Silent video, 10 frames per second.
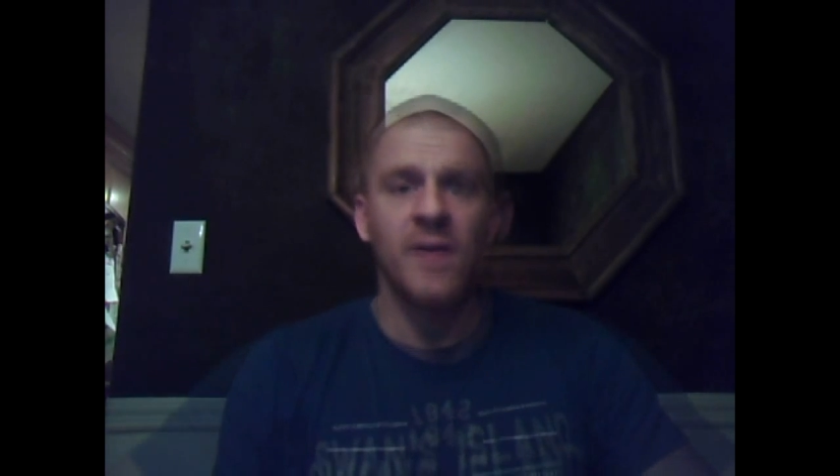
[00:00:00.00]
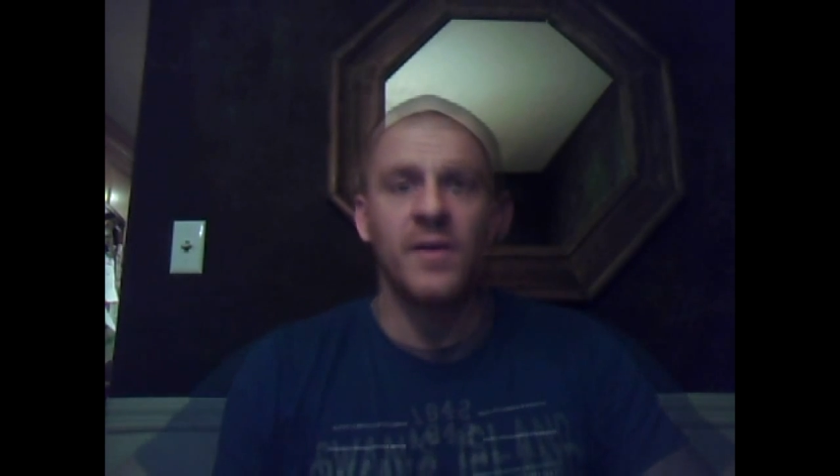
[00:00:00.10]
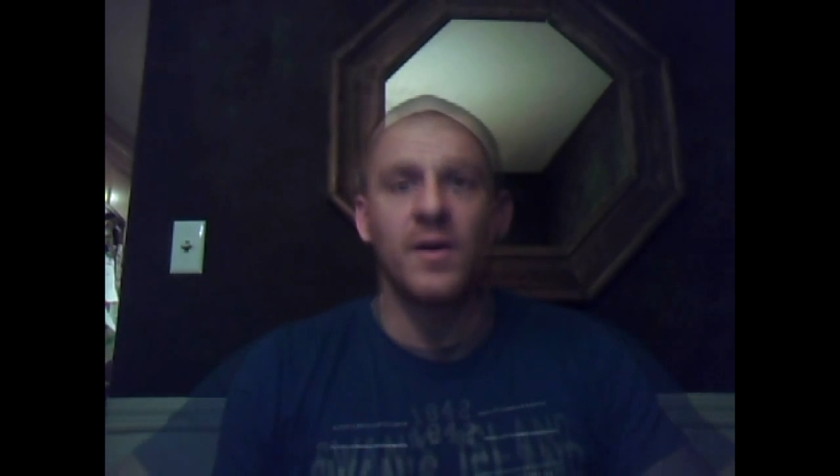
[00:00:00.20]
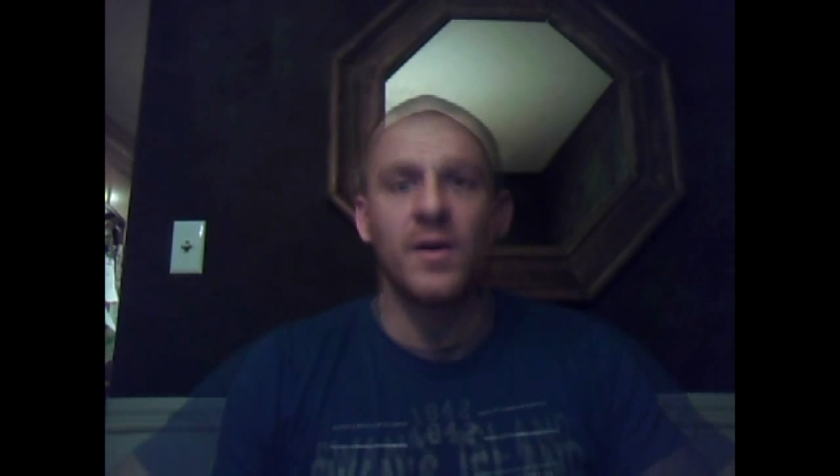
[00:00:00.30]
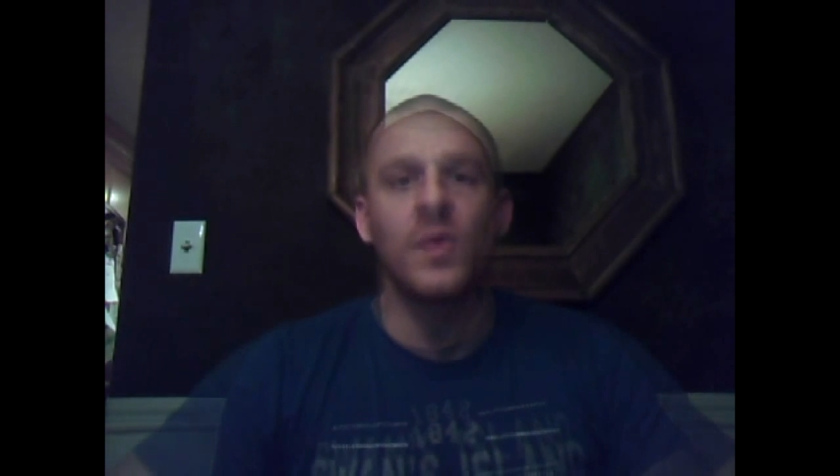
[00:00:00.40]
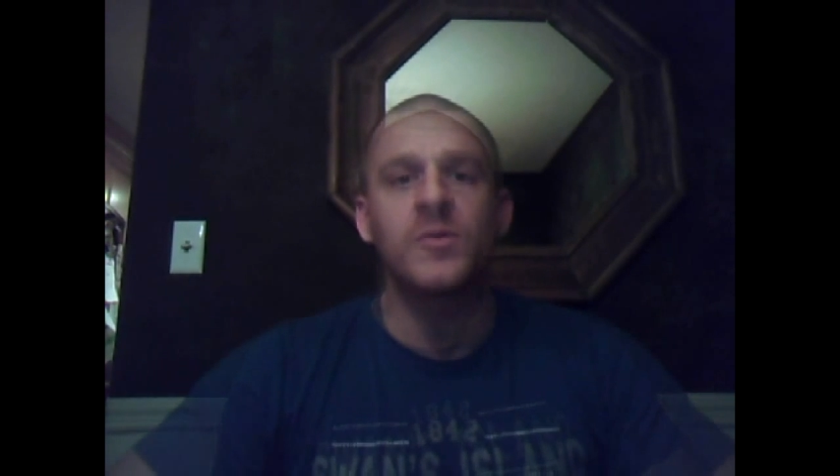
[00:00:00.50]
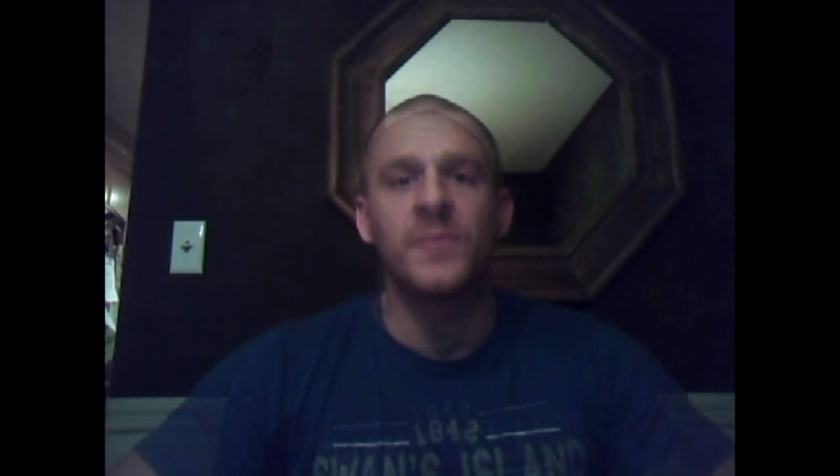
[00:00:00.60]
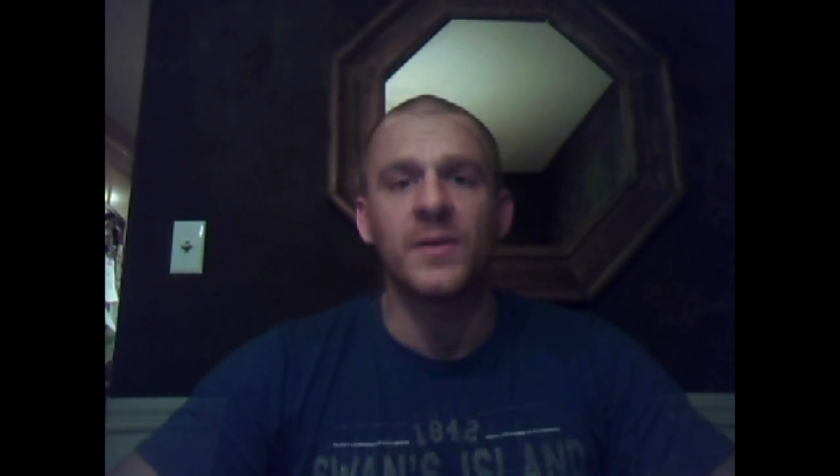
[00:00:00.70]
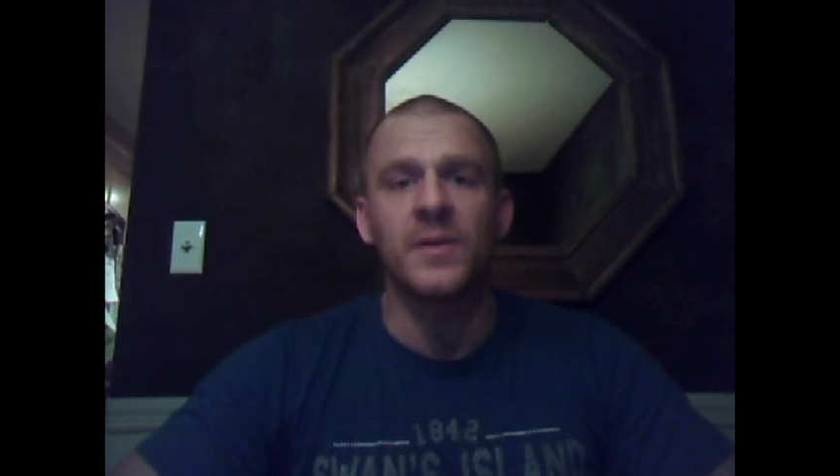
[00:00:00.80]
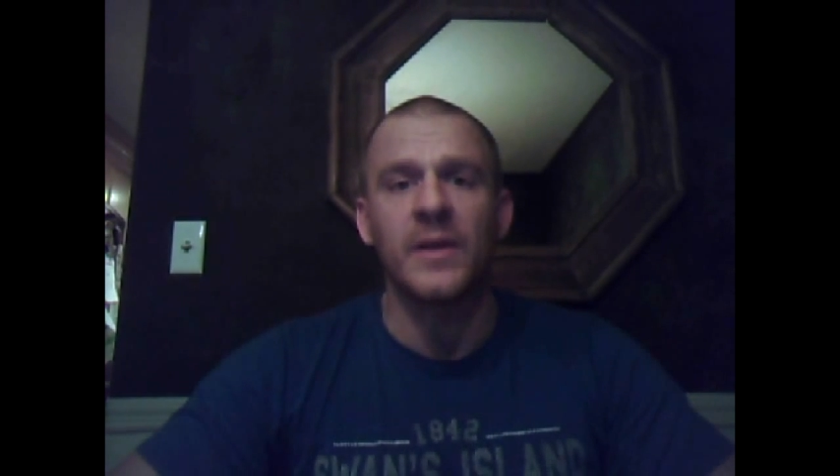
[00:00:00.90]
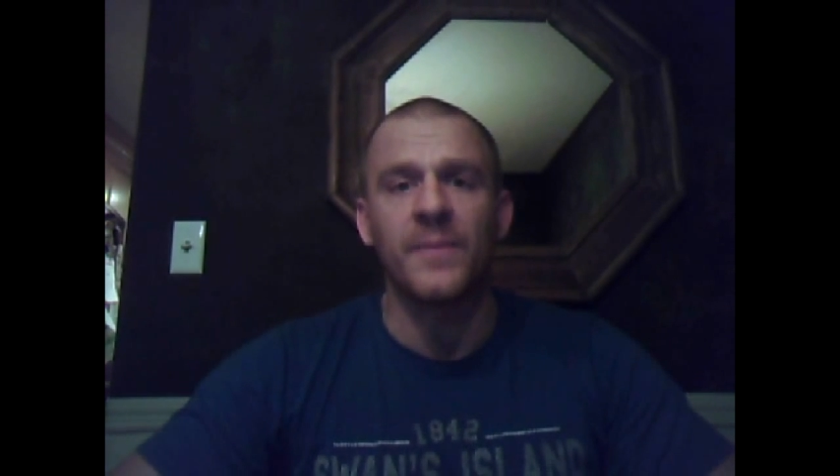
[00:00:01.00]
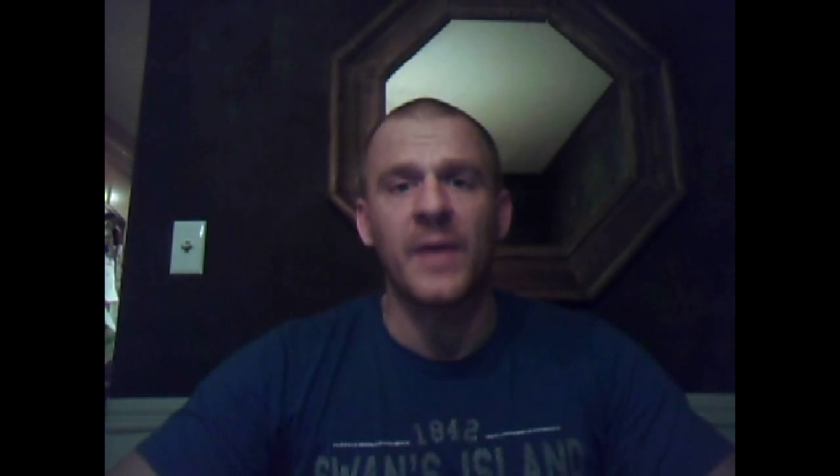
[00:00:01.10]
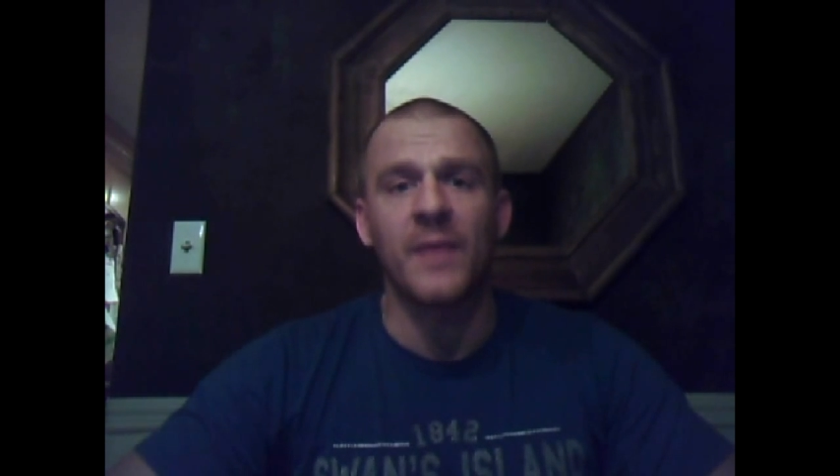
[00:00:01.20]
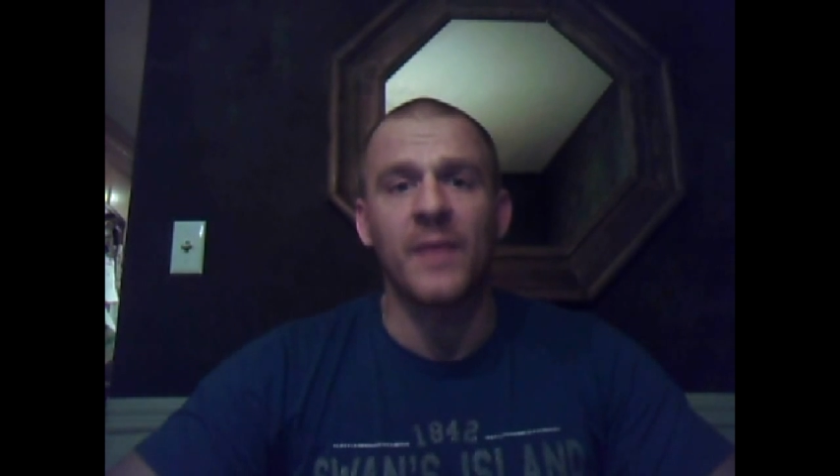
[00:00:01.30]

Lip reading: And then ultimately be